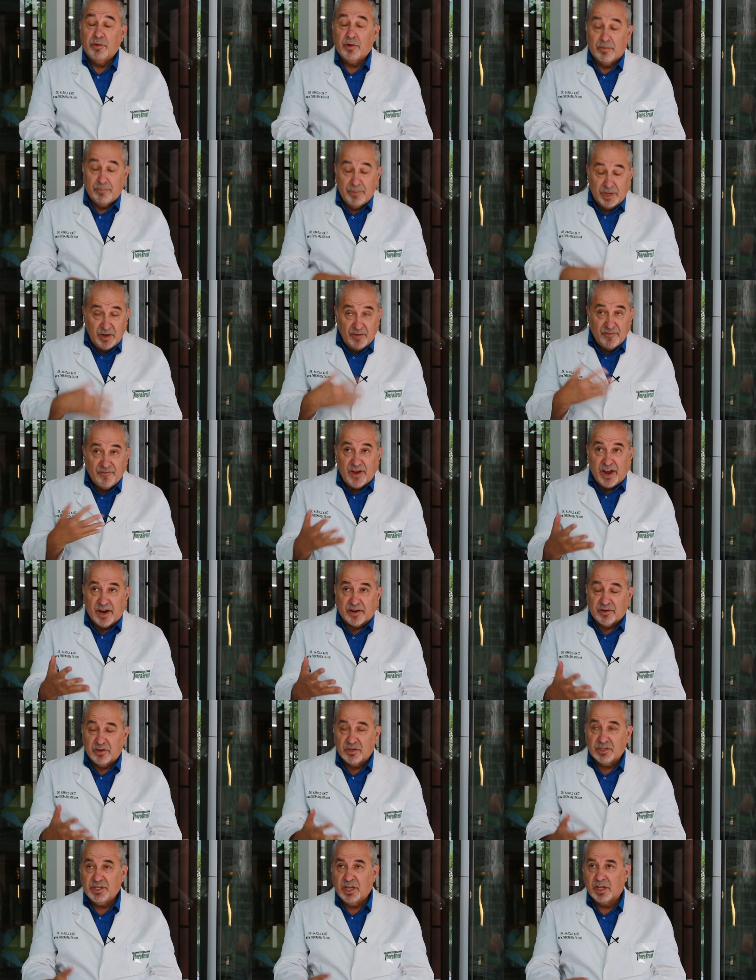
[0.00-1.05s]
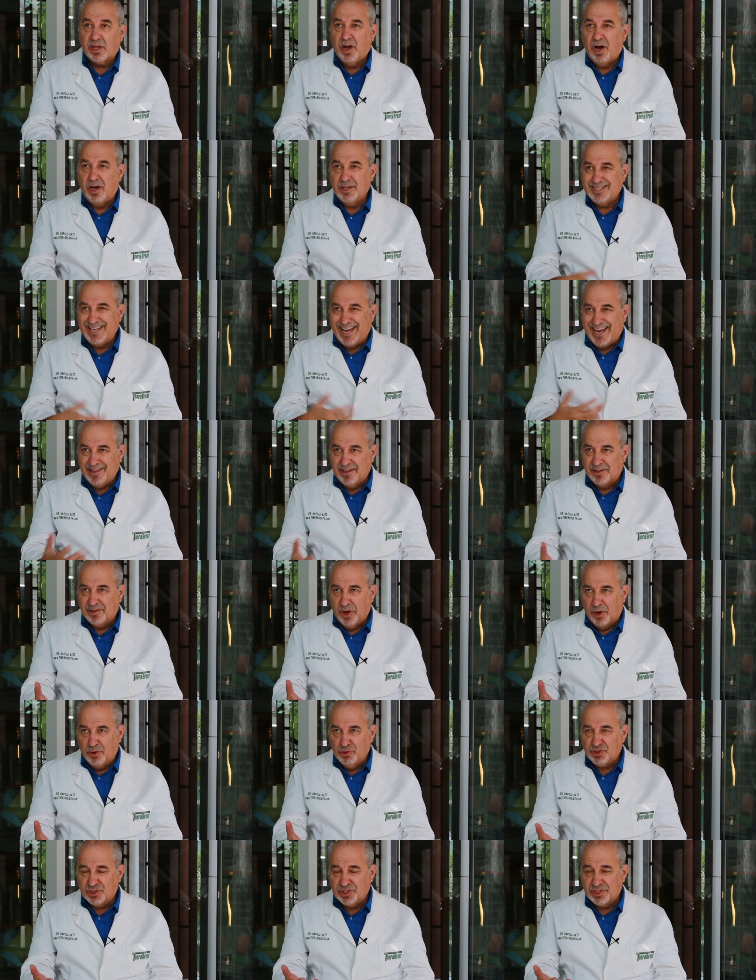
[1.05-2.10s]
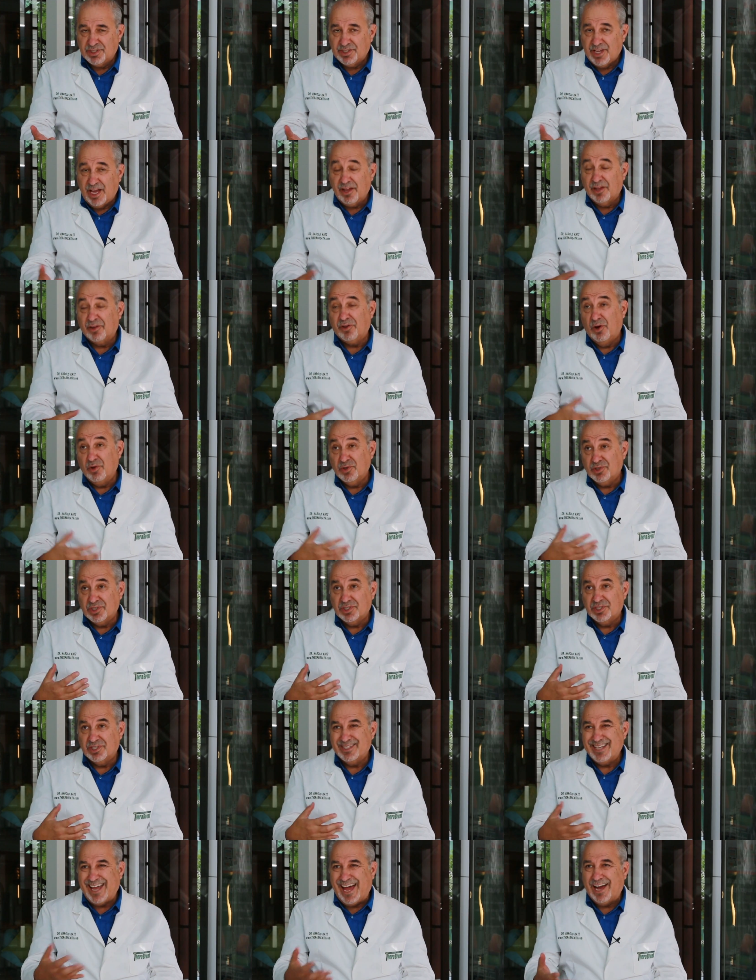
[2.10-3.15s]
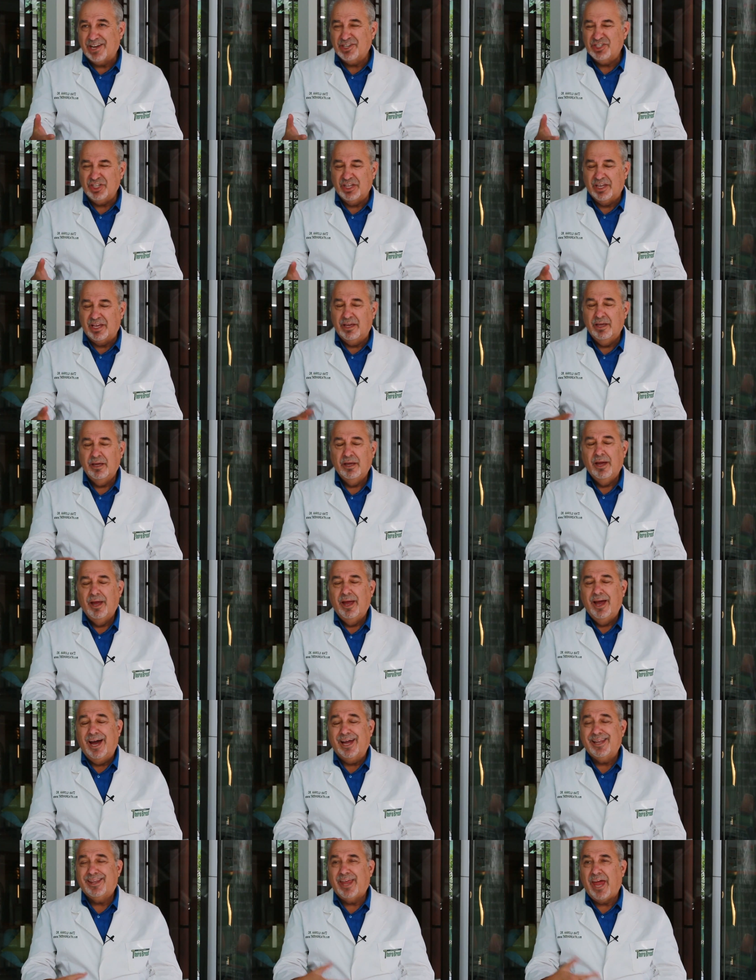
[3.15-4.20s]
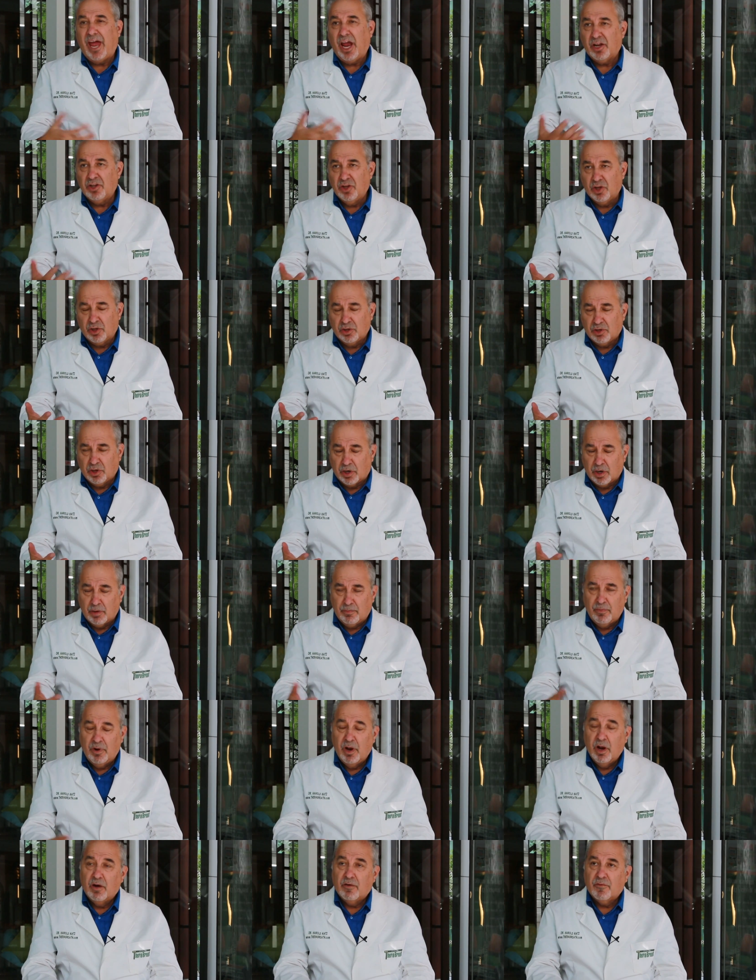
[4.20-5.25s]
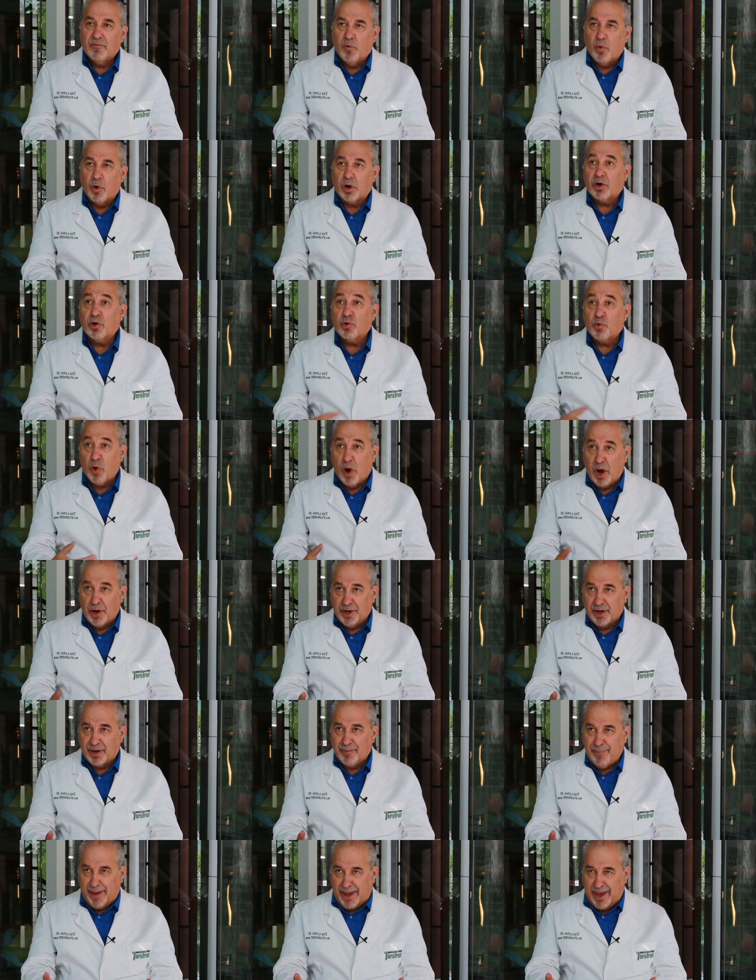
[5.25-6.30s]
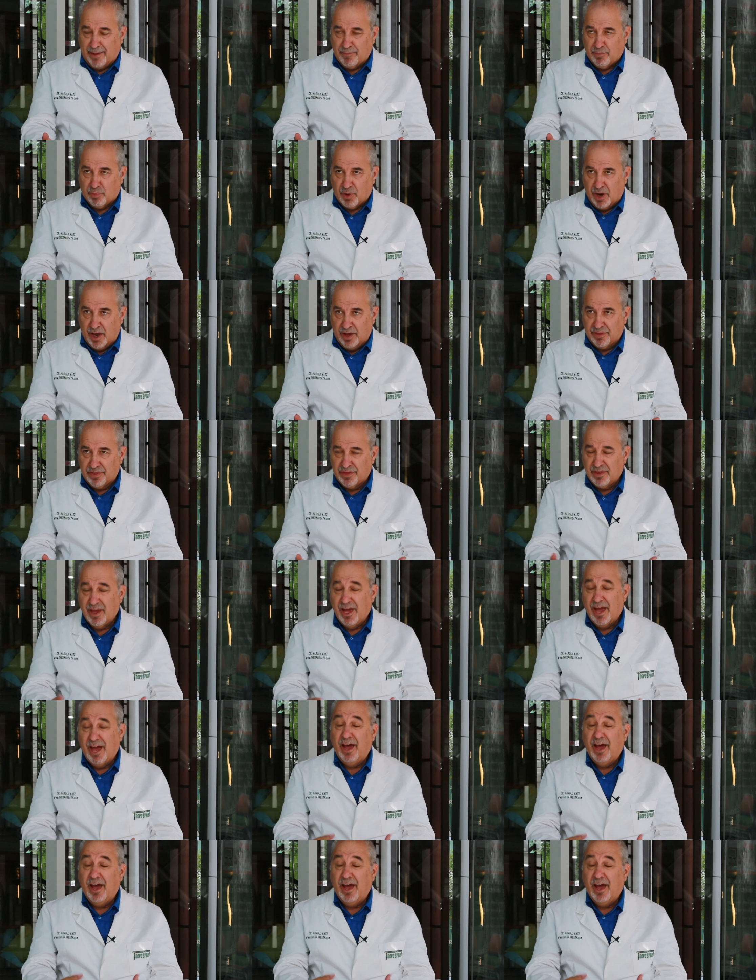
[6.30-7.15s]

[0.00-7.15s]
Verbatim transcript: there are many factors that cause halitosis. Halitosis is actually a technical term for chronic bad breath.